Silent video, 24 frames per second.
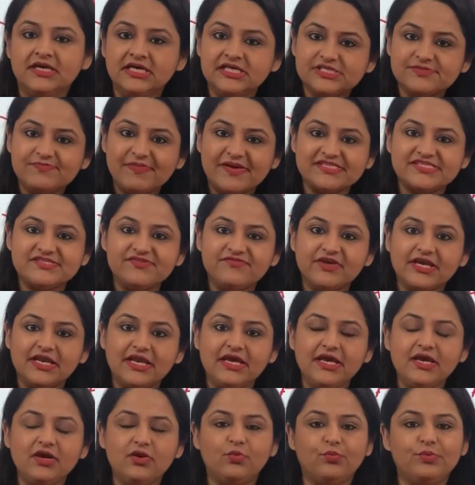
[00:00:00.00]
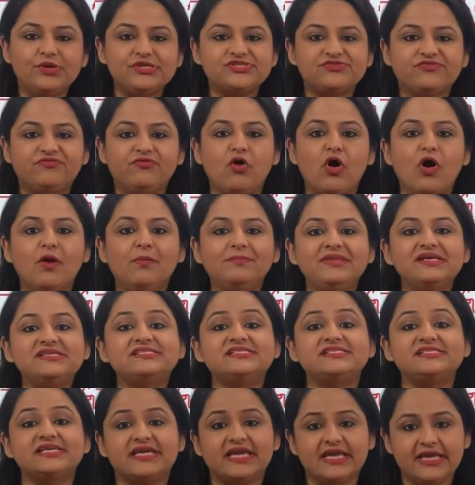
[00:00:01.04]
specifically which form the
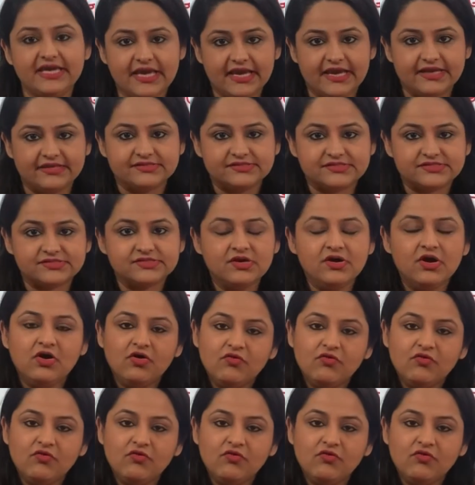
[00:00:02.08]
sticky ends